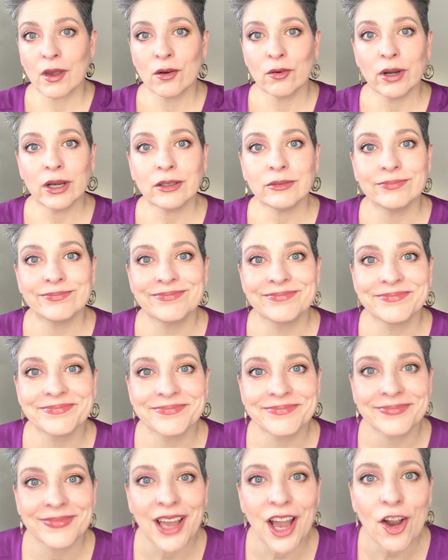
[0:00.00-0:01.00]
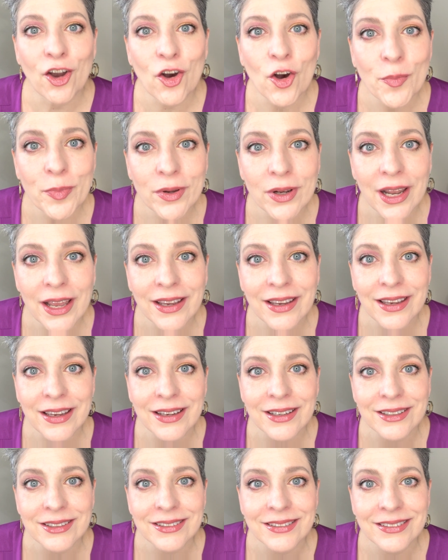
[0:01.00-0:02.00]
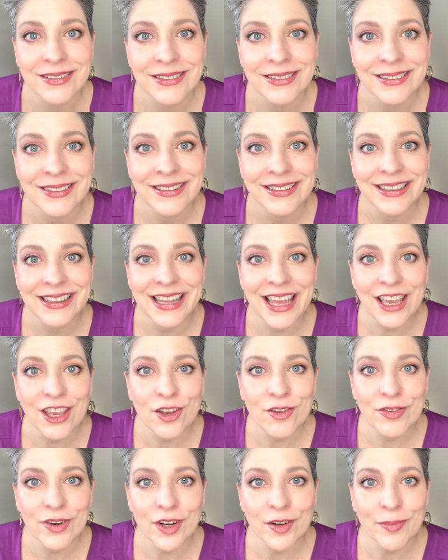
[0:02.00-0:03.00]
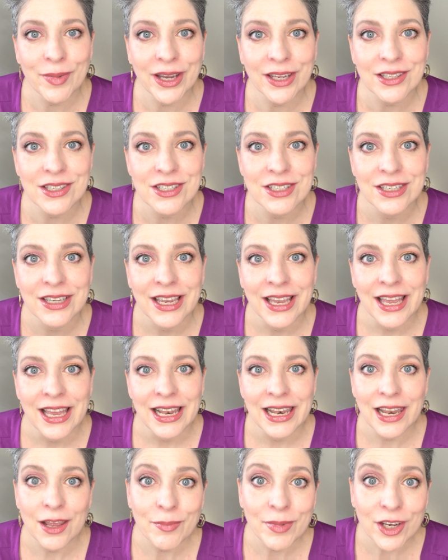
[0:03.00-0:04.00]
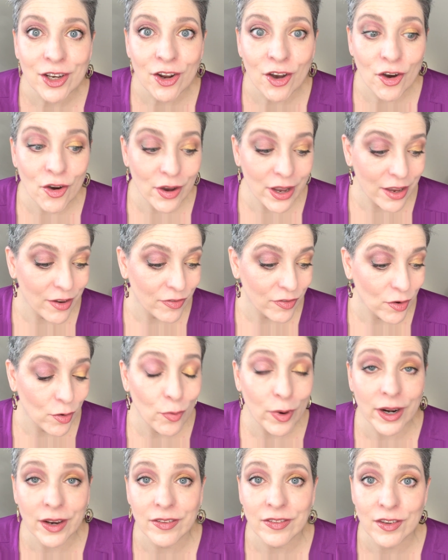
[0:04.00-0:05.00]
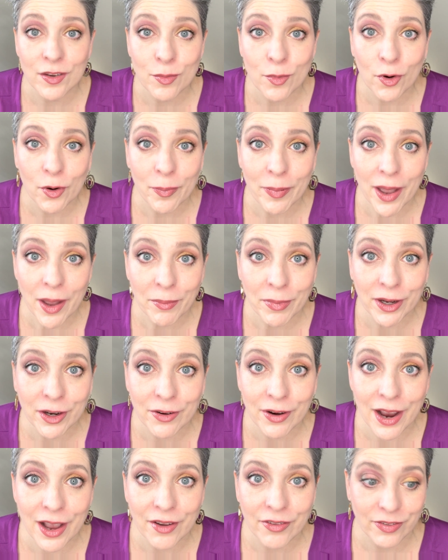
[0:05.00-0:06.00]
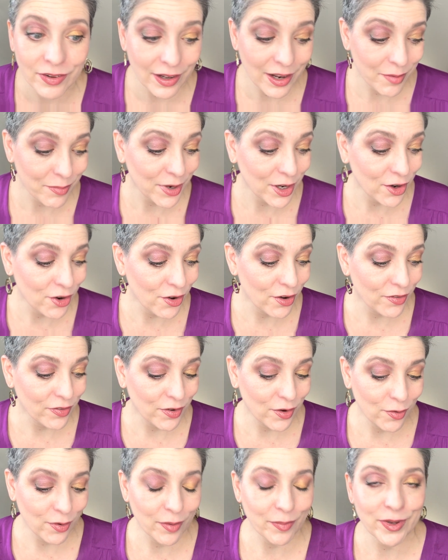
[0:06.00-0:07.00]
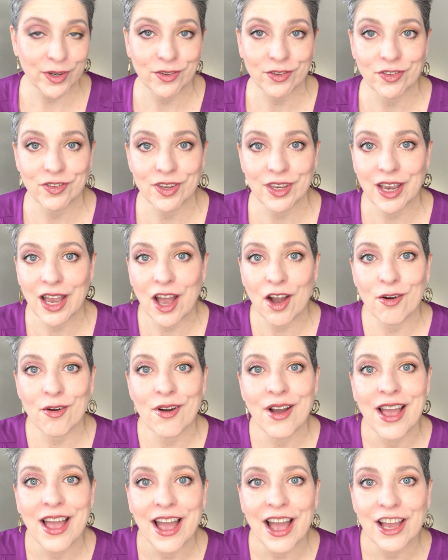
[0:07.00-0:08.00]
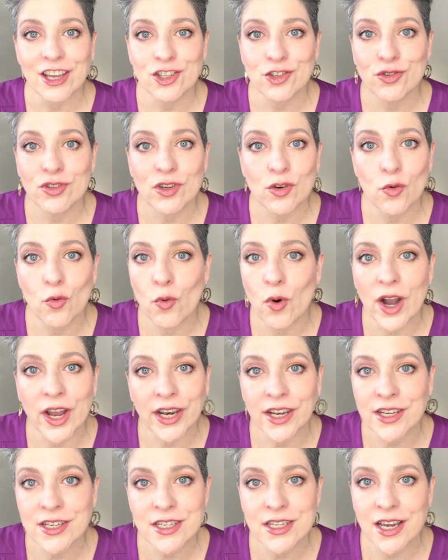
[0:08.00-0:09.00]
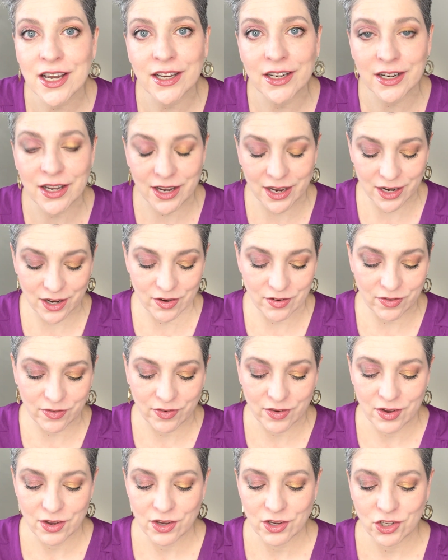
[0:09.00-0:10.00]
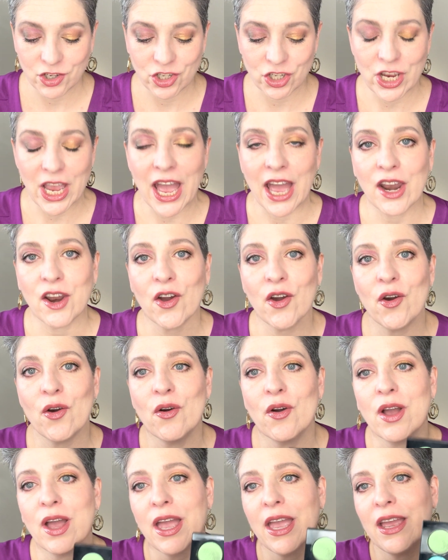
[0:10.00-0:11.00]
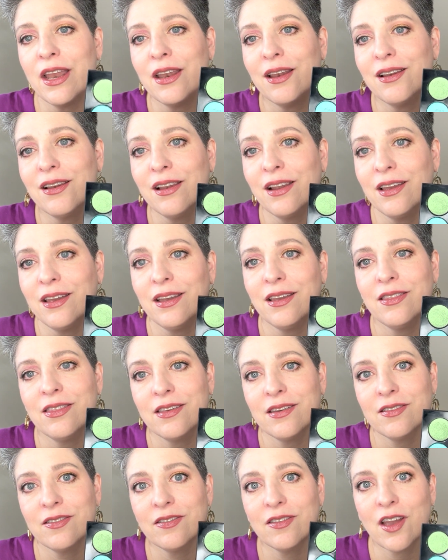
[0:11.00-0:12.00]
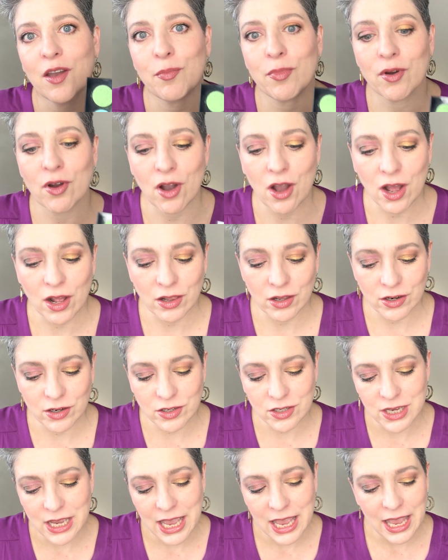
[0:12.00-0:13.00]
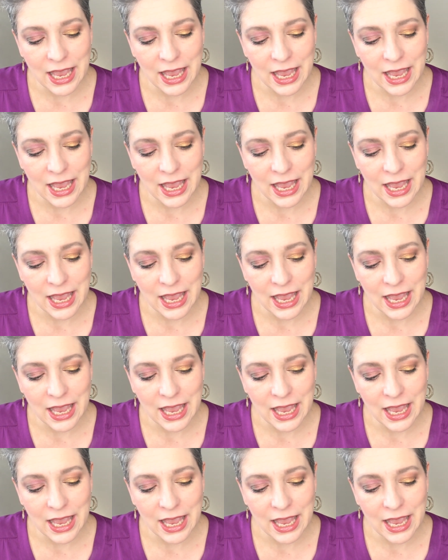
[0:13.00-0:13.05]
Well, I hope you like it. Thank you very much. Let me know if you want to see more Pat McGrath. Let me know if you want me to see how I do the one and done kind of shadow and like this type of colors.